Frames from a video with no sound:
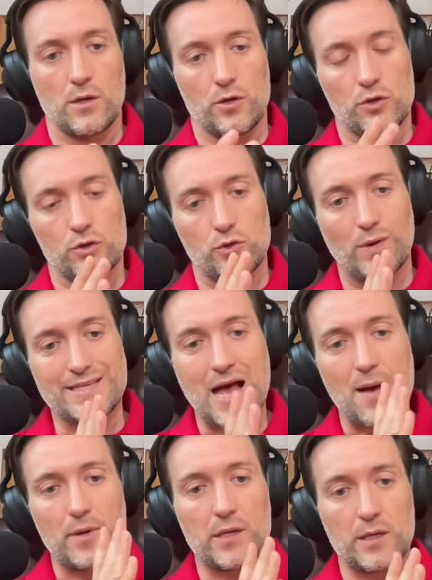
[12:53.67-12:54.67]
So what's
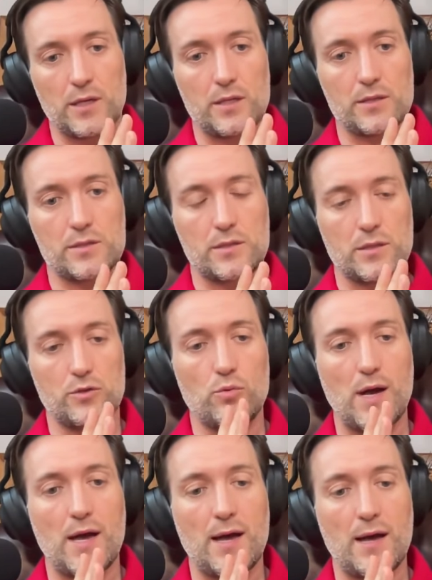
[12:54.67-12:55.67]
happening is you
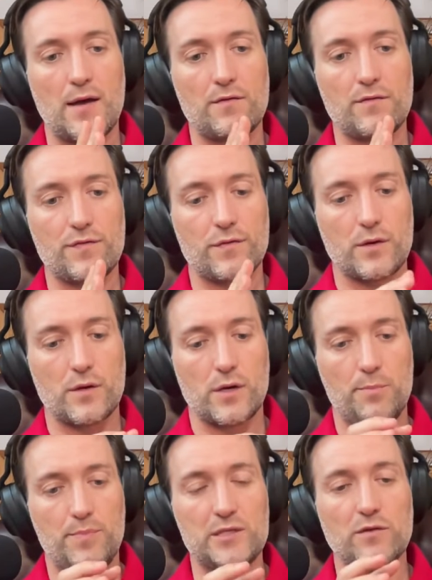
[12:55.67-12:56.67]
have a
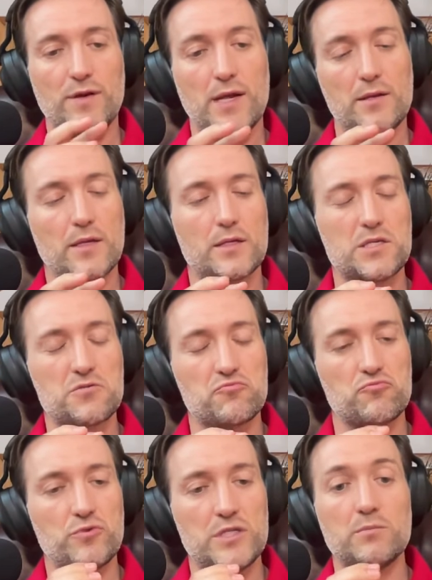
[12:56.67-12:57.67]
piece of land that is
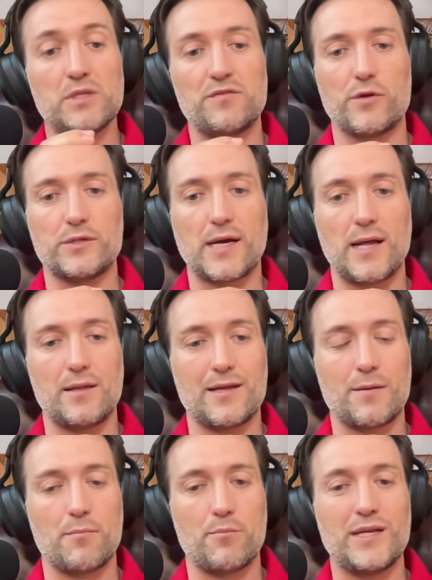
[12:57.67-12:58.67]
reasonably fertile,
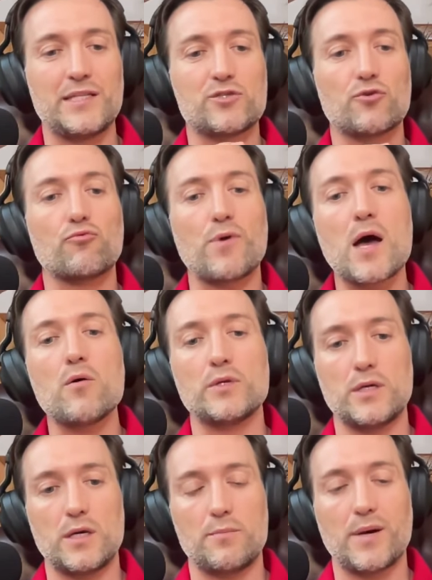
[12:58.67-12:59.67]
but it's
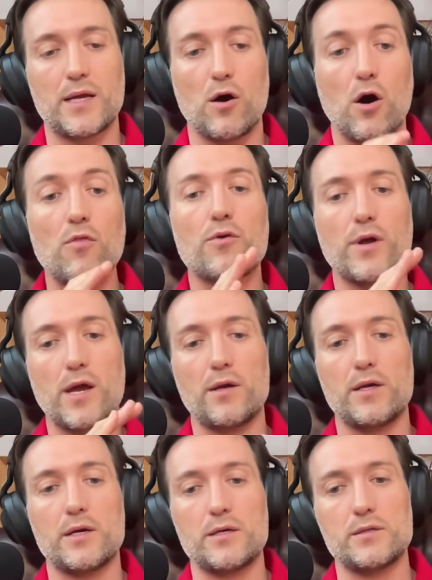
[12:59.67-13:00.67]
surrounded by other
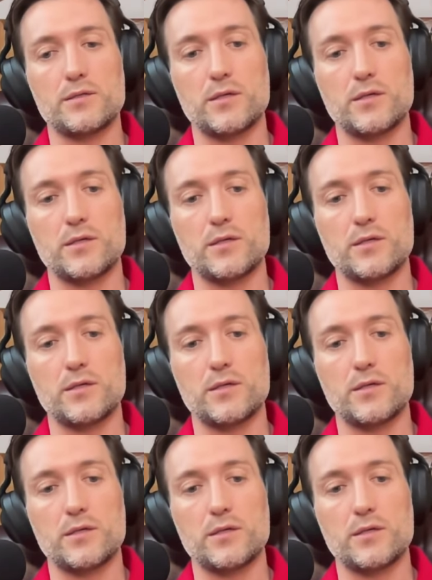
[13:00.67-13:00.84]
areas